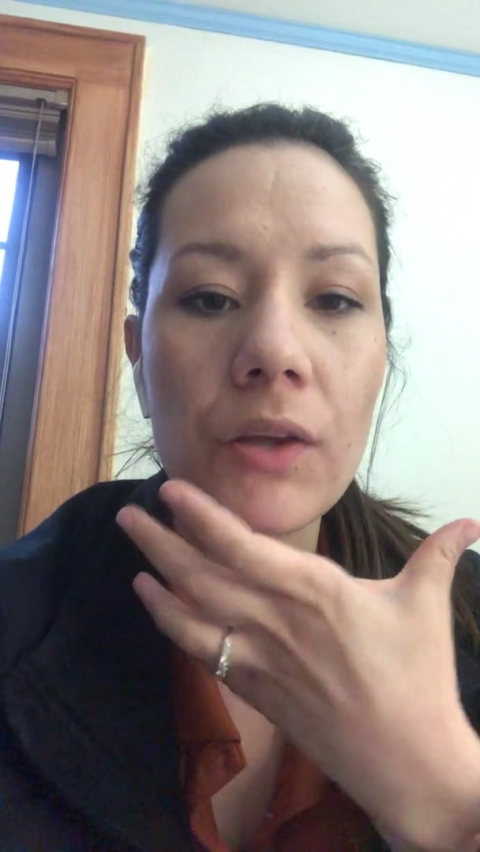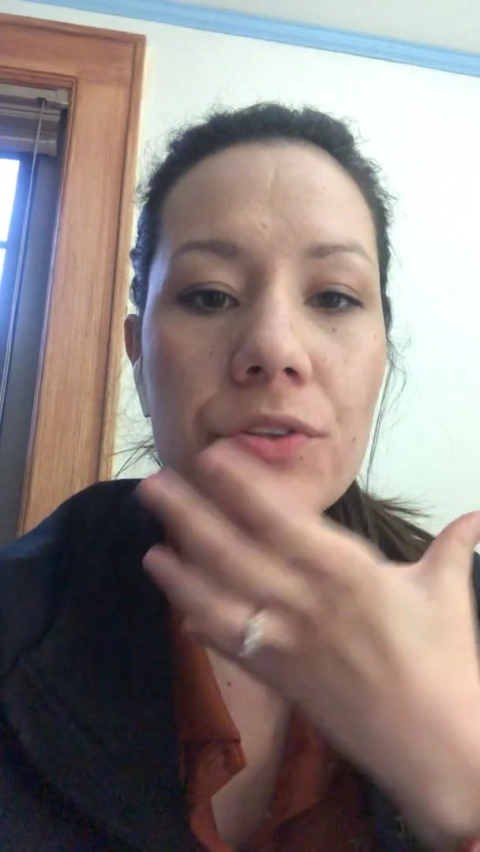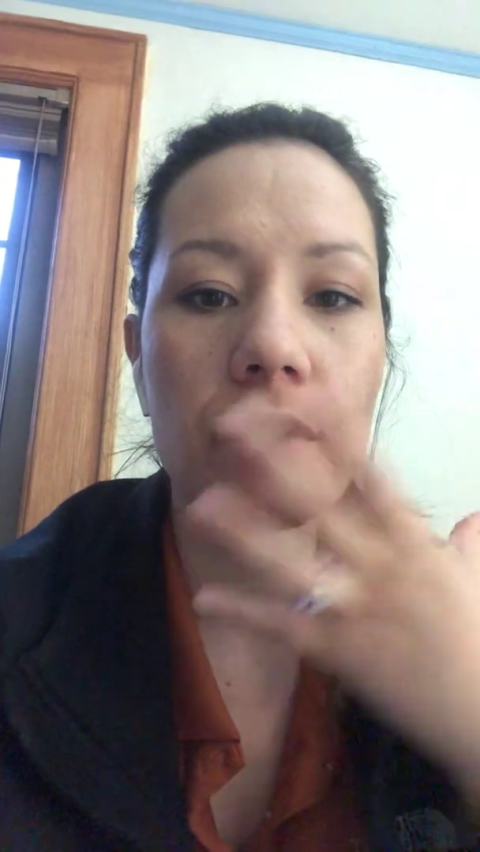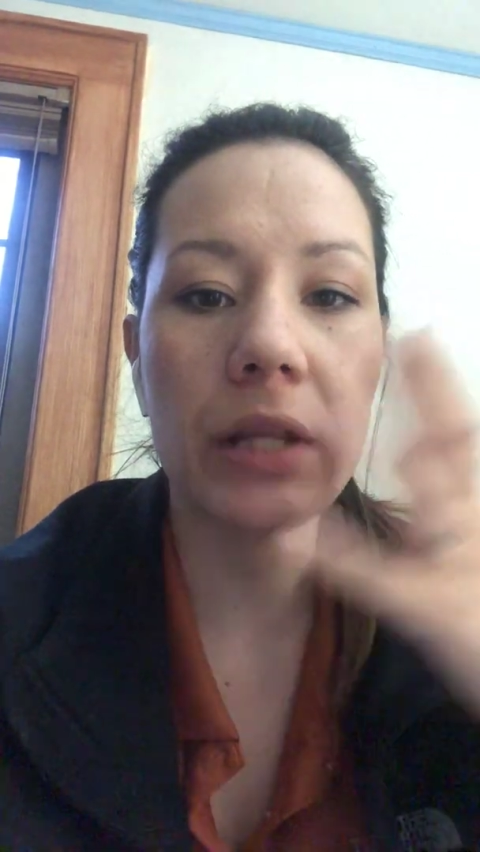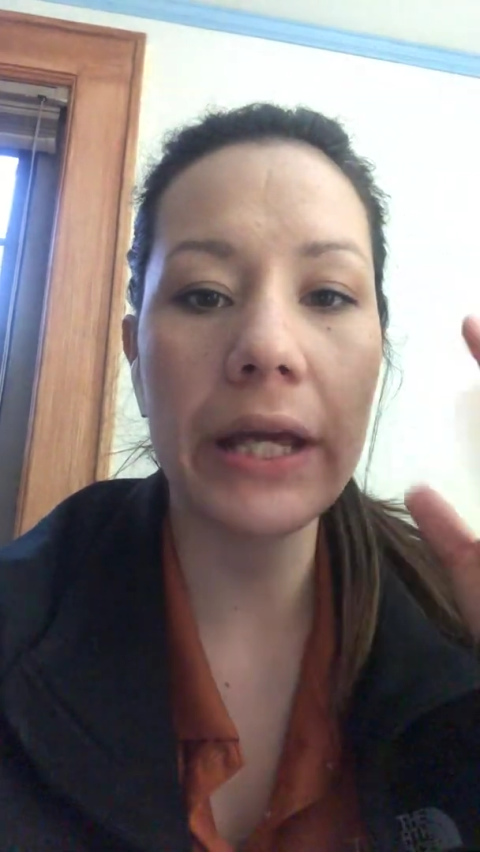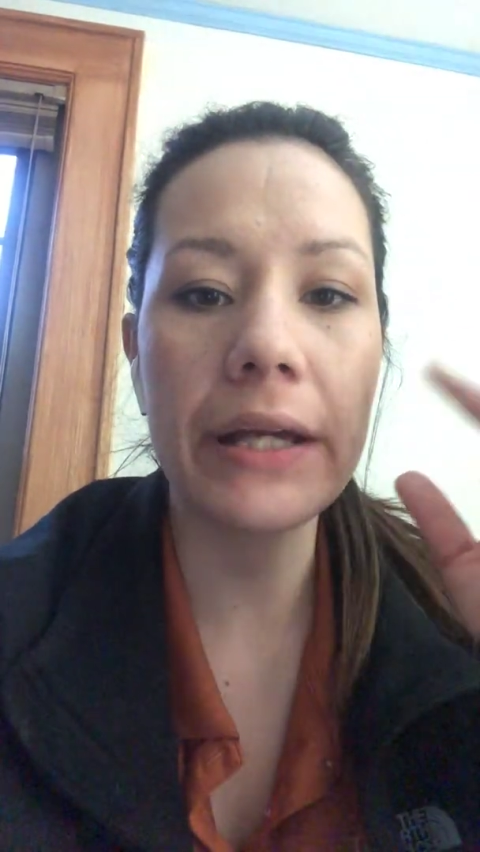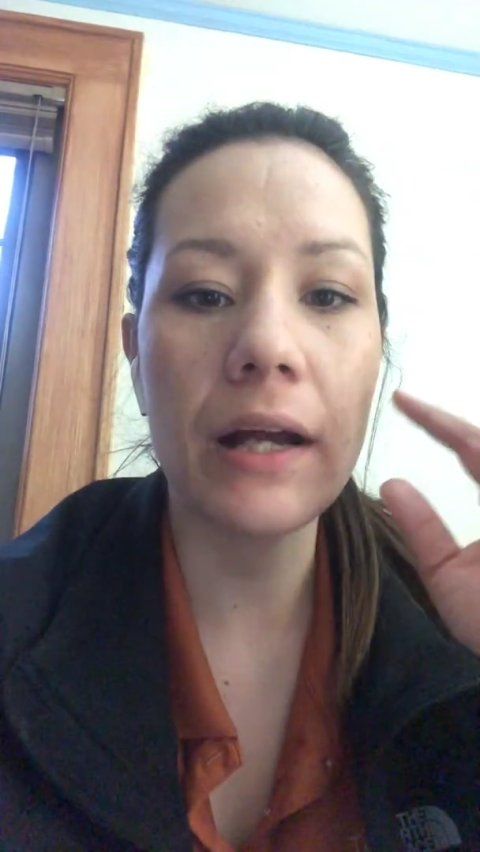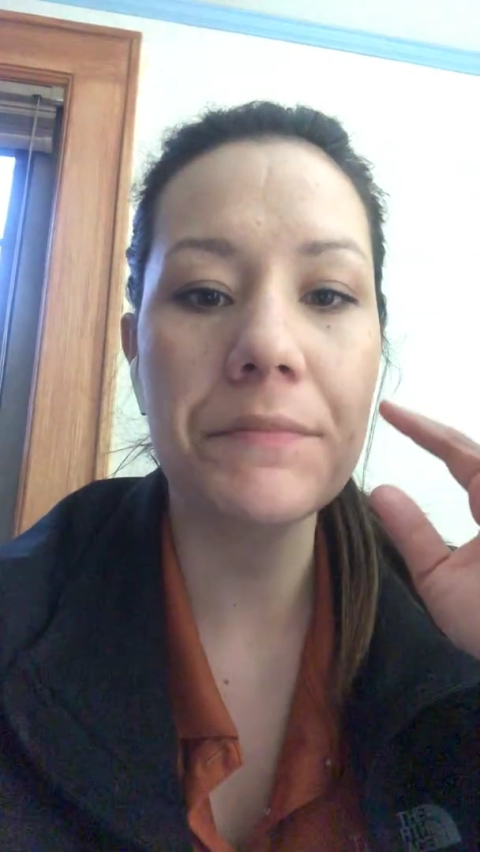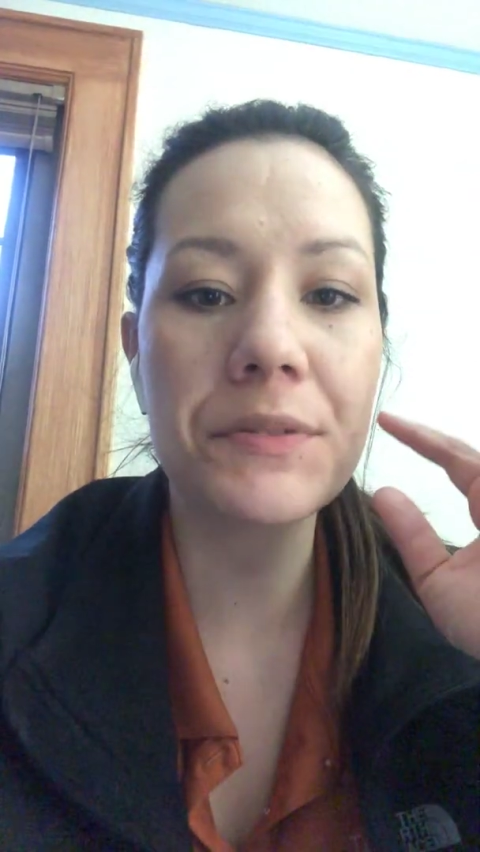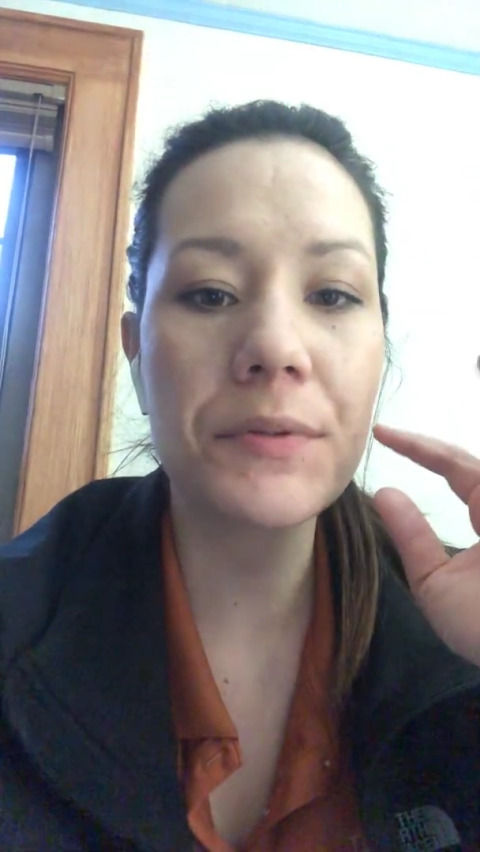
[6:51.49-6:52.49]
So, like,
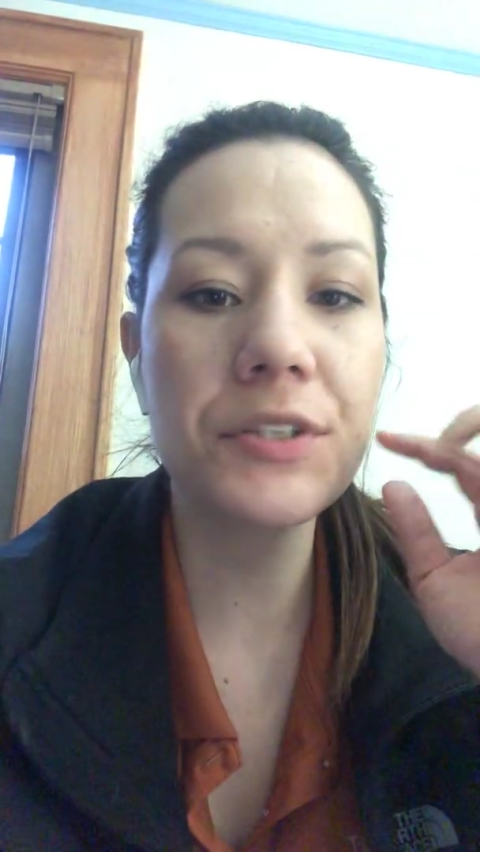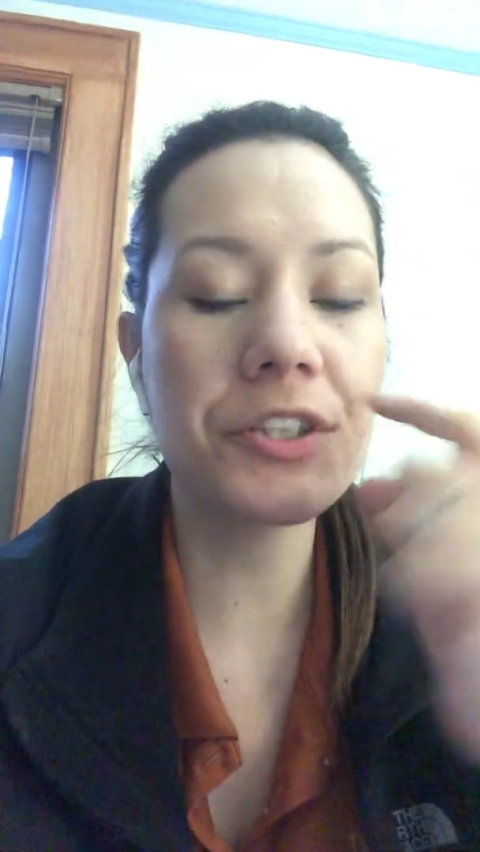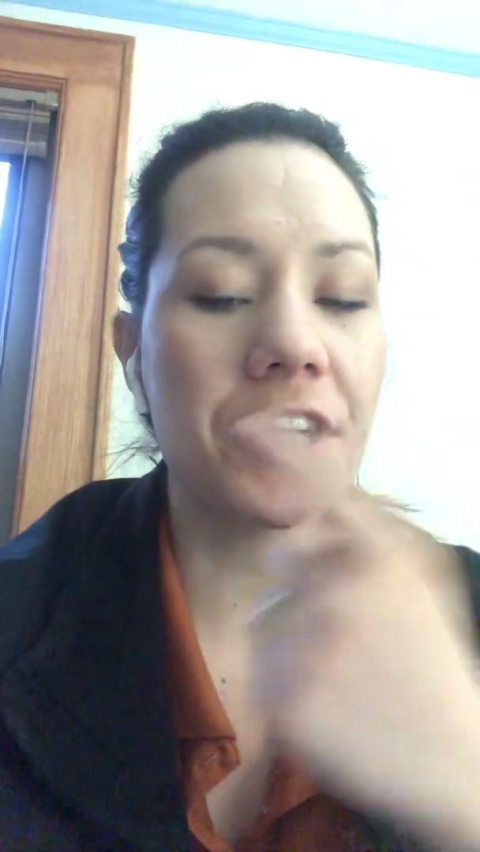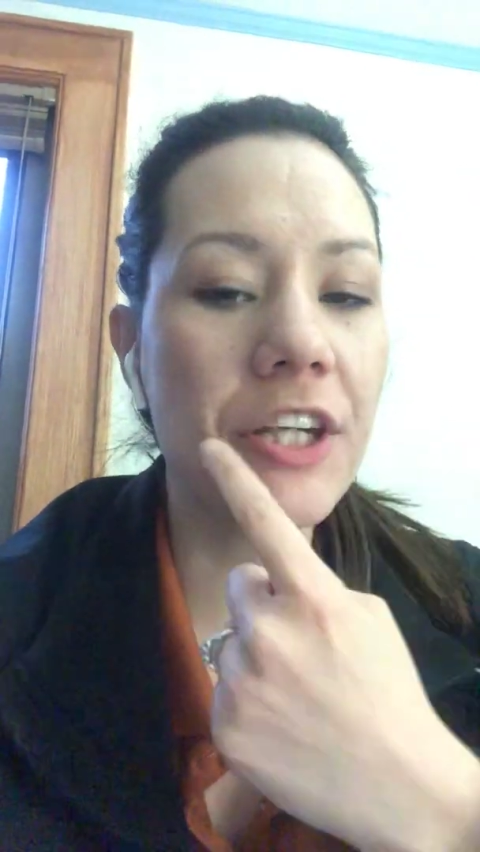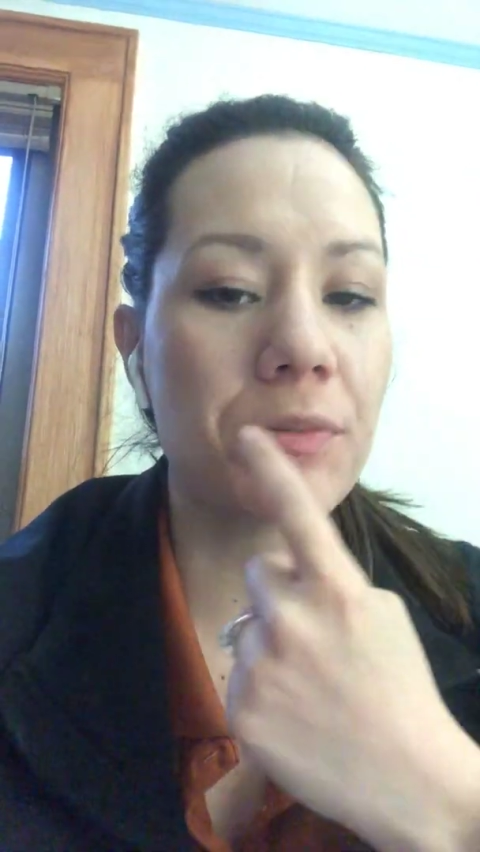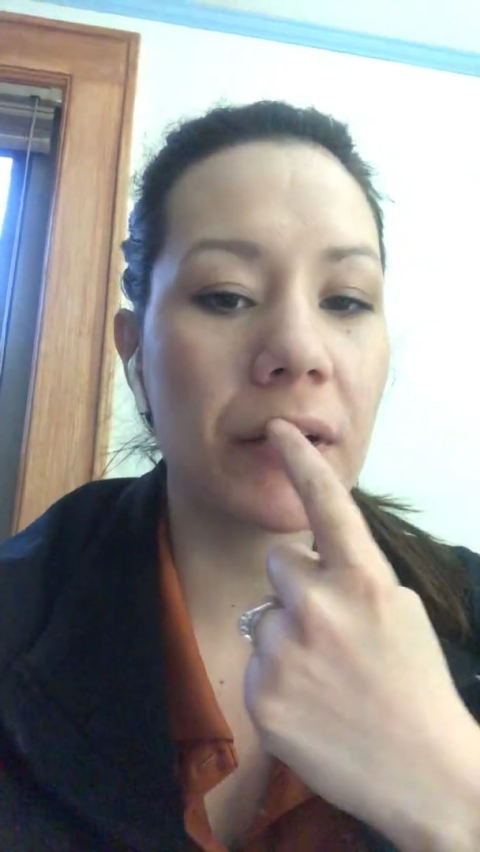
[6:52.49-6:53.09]
I'm supposed to change